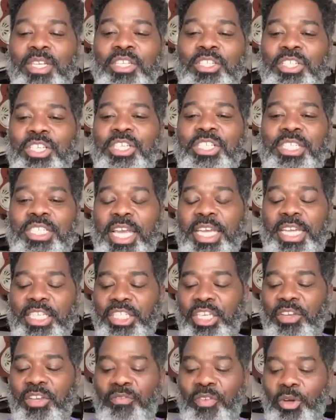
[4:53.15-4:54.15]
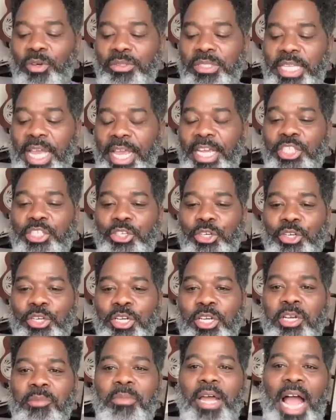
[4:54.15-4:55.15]
She's saying that she felt danger,
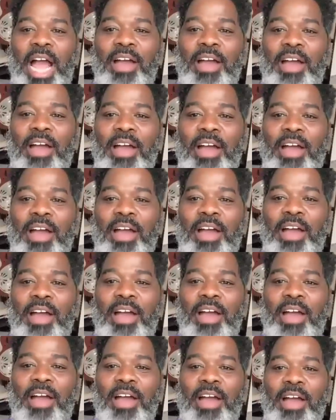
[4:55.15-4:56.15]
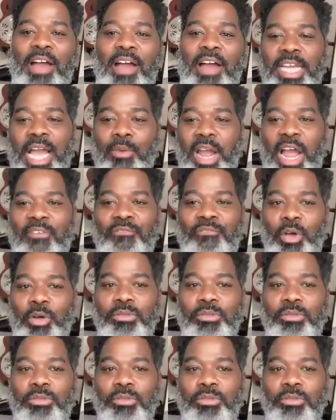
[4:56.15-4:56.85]
but I've never seen a time where I